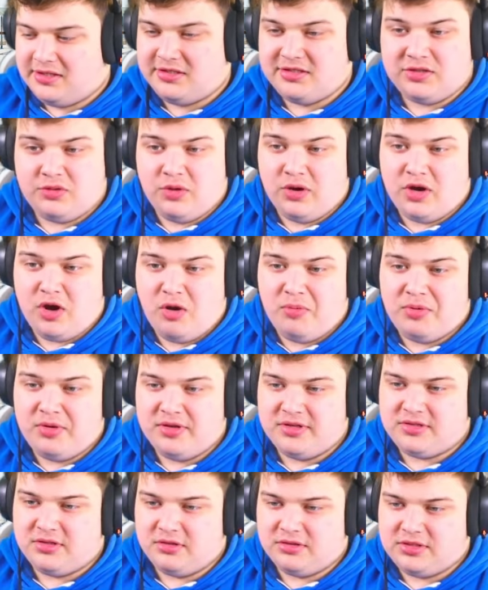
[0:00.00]
to quick open
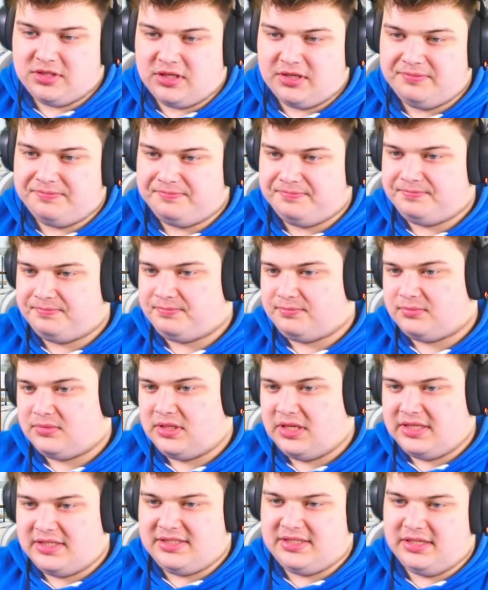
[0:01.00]
this whole time.
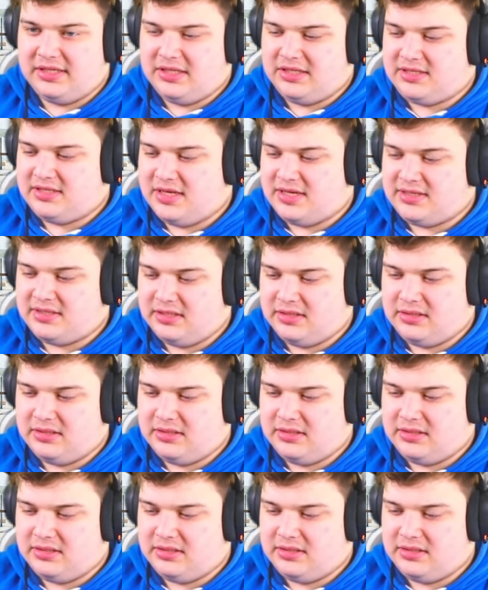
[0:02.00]
Let's see, let's test it.